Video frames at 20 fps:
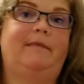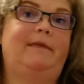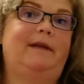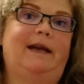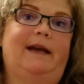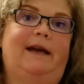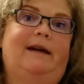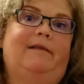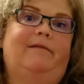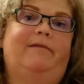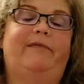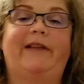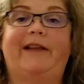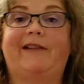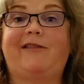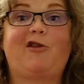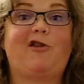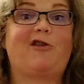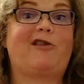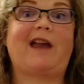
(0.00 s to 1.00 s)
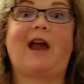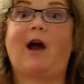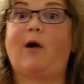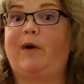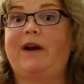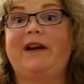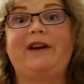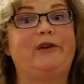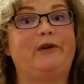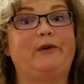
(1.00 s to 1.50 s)
yeah, that's just how
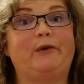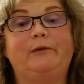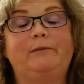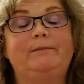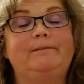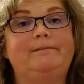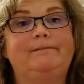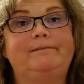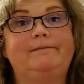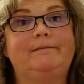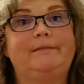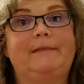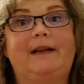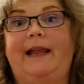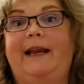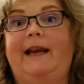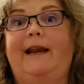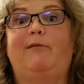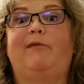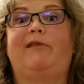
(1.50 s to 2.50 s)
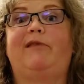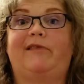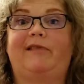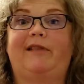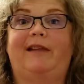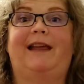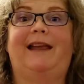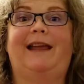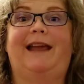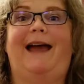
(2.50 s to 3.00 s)
we do. And
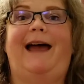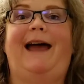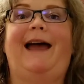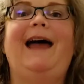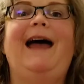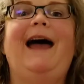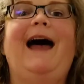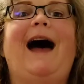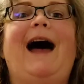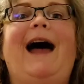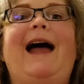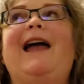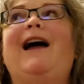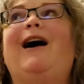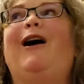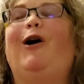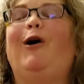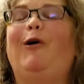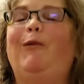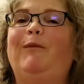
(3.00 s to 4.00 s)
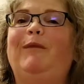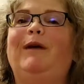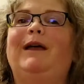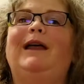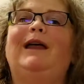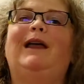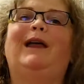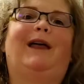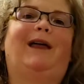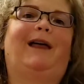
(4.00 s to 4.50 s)
I hope
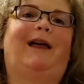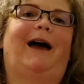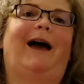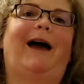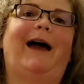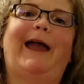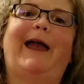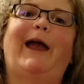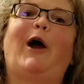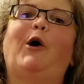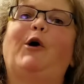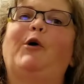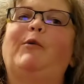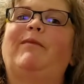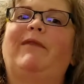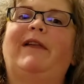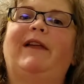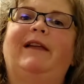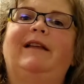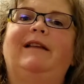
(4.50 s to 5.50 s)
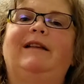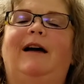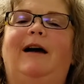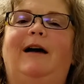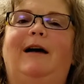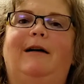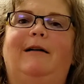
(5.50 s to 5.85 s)
that